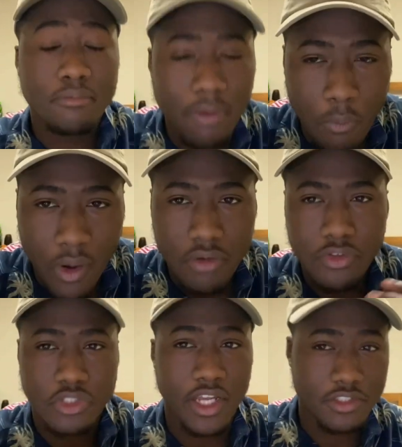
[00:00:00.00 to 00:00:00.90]

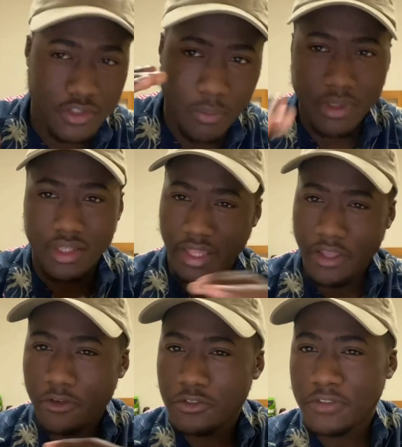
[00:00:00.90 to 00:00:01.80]
WandaVision has so many
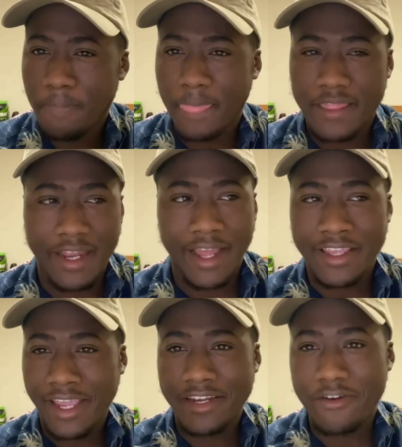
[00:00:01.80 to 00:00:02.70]
layers that I
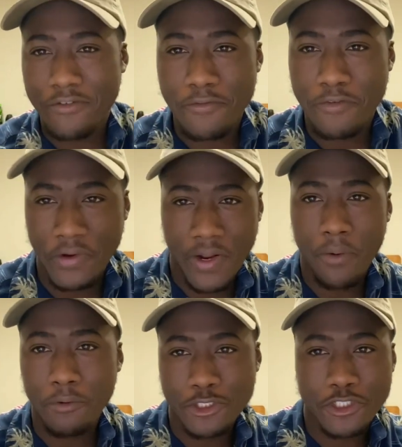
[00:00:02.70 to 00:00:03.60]
can't never figure out
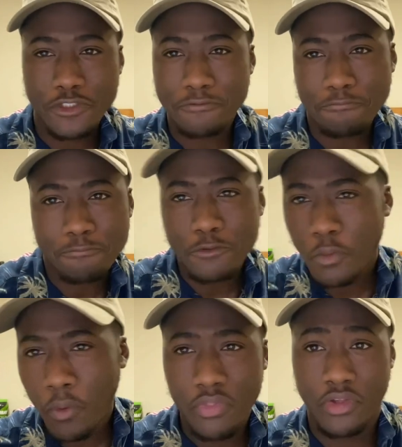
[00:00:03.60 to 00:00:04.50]
which
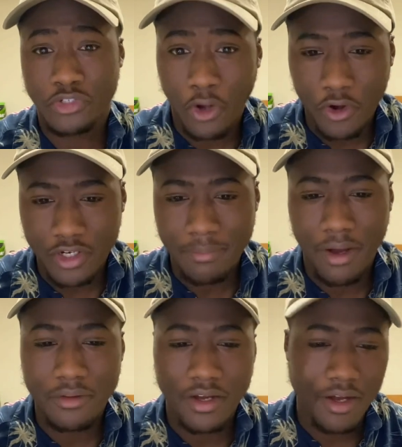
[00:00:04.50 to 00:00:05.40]
one they're talking
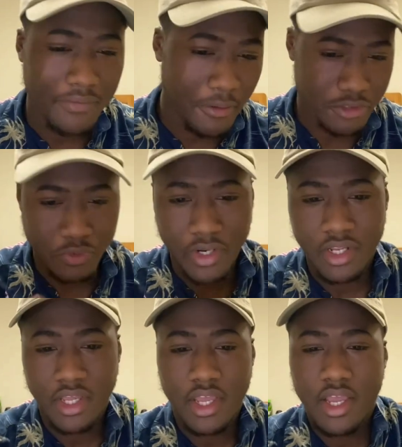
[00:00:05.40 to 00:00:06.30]
about. That was great,
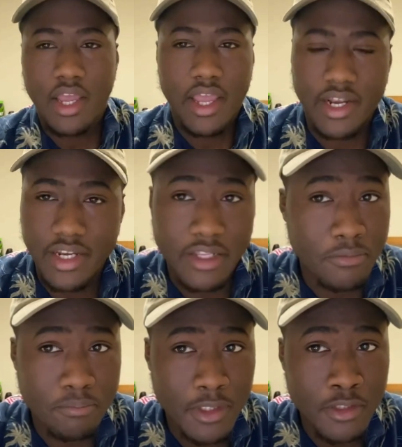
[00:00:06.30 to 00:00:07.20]
and
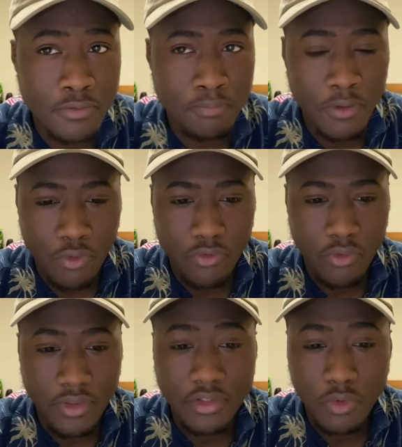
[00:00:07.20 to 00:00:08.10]
it's been revealed
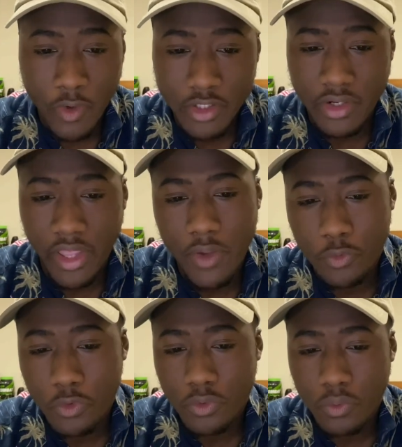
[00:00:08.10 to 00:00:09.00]
that director
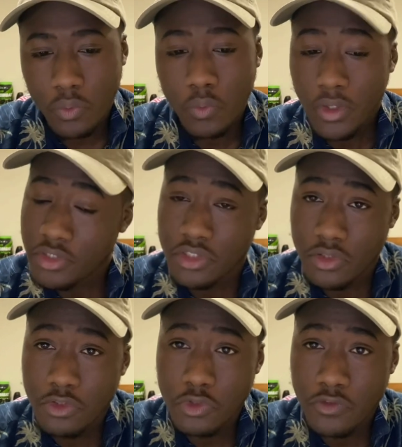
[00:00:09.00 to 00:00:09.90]
wants to
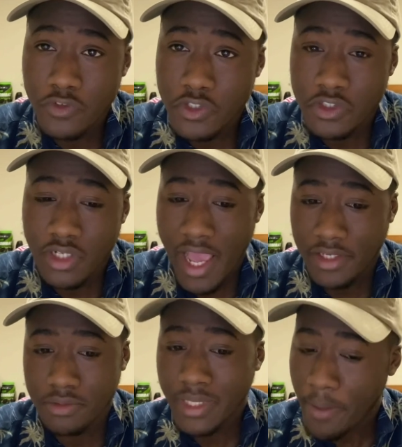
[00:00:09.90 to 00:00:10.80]
use Vision as
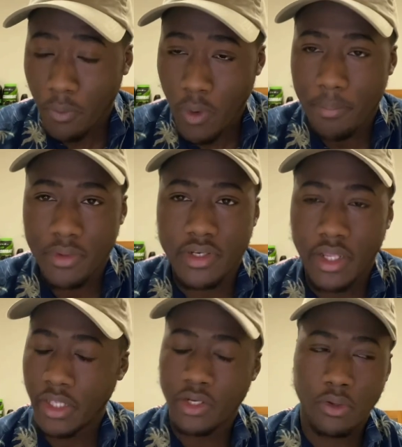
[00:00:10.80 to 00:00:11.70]
some type of weapon.
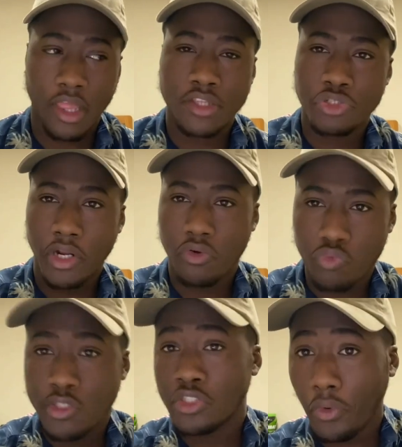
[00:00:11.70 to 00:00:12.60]
They try to
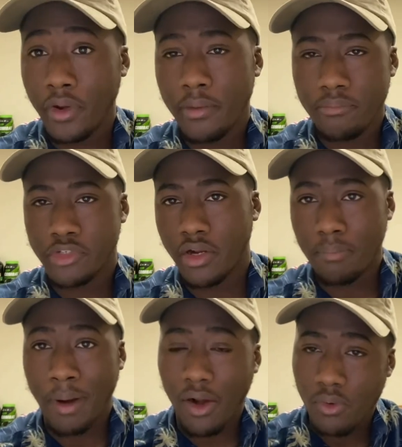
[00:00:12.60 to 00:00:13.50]
restart him, try to
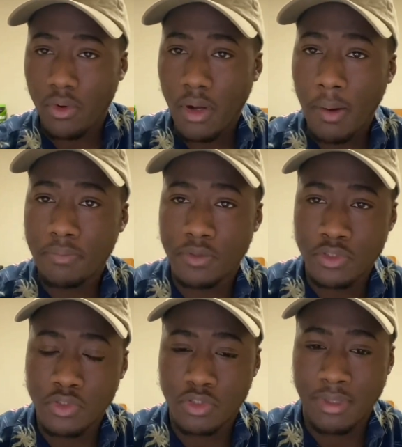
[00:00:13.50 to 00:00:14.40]
power him up to
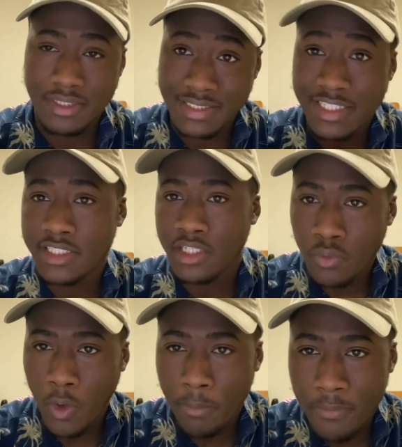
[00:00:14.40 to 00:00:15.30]
use him as a sentient
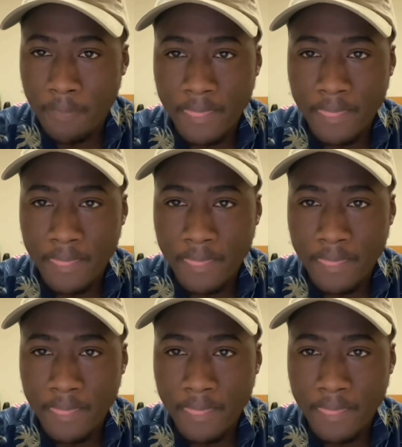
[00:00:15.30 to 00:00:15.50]
weapon.